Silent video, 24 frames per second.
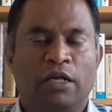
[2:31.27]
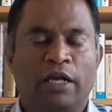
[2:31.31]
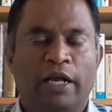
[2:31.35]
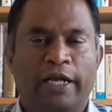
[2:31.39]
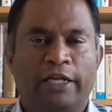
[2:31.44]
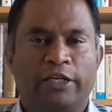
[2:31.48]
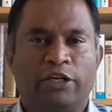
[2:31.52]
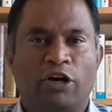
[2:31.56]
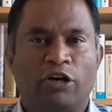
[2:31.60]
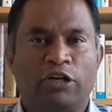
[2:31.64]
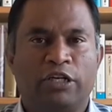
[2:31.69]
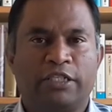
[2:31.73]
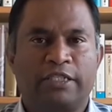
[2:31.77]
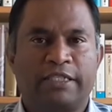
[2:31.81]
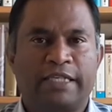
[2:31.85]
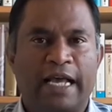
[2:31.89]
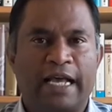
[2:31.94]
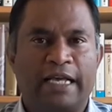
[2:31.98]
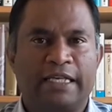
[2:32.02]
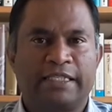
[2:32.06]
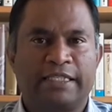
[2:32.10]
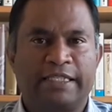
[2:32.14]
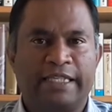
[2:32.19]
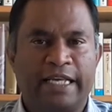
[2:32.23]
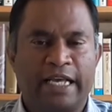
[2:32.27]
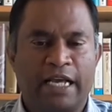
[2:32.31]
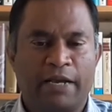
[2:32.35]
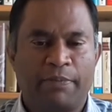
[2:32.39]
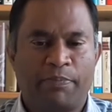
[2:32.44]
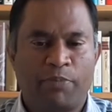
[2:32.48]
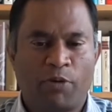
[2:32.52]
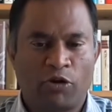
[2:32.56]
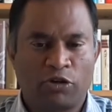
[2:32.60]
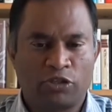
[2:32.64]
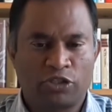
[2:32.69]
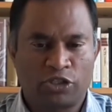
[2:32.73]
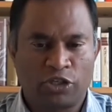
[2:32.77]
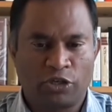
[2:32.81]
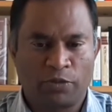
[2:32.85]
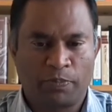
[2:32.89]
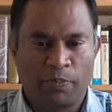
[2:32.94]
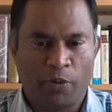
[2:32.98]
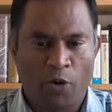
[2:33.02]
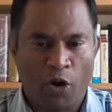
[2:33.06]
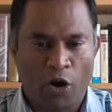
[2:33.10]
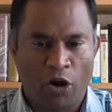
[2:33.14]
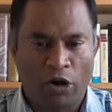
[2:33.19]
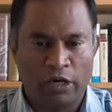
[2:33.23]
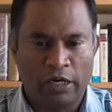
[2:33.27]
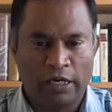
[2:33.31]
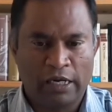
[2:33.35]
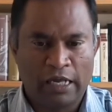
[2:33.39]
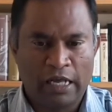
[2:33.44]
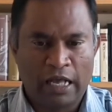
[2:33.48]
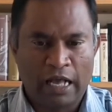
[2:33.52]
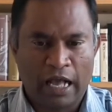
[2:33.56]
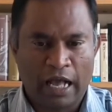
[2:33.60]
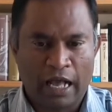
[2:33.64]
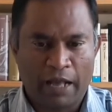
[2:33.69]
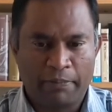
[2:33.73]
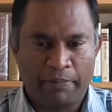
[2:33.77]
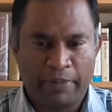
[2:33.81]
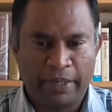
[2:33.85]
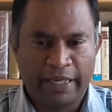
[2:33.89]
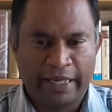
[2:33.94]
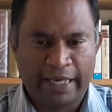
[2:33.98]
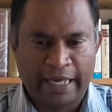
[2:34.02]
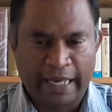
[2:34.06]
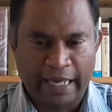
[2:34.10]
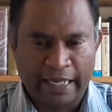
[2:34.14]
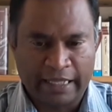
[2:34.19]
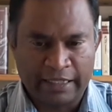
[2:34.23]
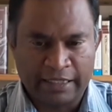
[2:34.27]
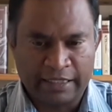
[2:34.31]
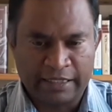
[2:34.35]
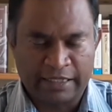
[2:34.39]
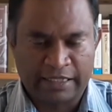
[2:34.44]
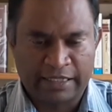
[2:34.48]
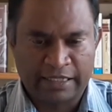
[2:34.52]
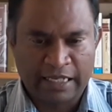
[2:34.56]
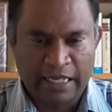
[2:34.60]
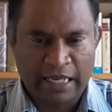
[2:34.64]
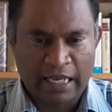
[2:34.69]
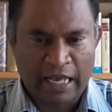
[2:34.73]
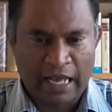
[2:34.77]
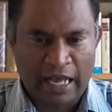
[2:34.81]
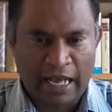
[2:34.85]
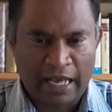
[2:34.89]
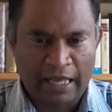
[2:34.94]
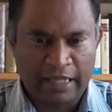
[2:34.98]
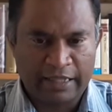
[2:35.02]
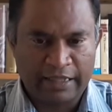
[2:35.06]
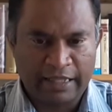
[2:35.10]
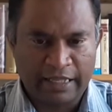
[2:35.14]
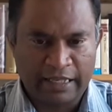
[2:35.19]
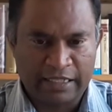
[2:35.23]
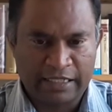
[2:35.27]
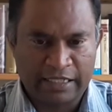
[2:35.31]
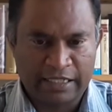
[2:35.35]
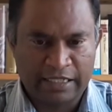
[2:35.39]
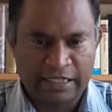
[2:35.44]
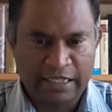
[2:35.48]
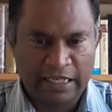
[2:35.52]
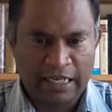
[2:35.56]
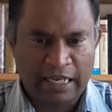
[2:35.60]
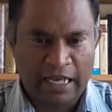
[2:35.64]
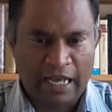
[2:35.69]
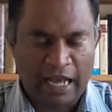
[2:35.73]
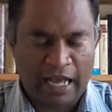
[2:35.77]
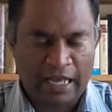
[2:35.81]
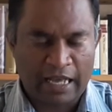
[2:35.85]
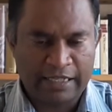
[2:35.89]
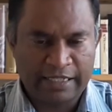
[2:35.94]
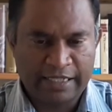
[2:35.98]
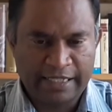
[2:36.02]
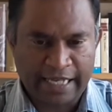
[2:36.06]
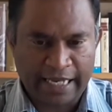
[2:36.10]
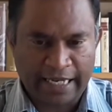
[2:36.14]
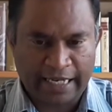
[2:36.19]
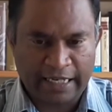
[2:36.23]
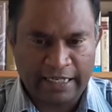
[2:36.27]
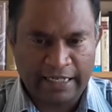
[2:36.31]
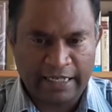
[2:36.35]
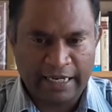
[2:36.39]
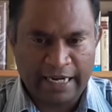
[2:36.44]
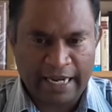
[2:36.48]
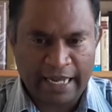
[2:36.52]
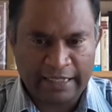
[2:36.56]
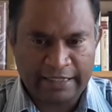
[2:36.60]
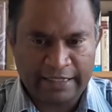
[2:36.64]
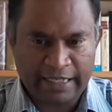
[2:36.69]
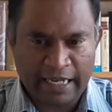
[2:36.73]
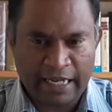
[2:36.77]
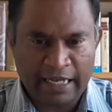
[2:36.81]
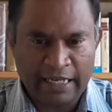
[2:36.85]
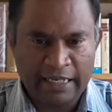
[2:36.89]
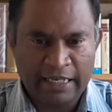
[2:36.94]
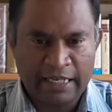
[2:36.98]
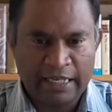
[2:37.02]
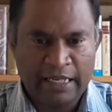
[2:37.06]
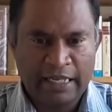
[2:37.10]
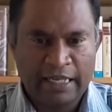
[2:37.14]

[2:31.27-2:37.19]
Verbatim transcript: And notice as the Apostle Paul uh, begins uh, this uh, second letter,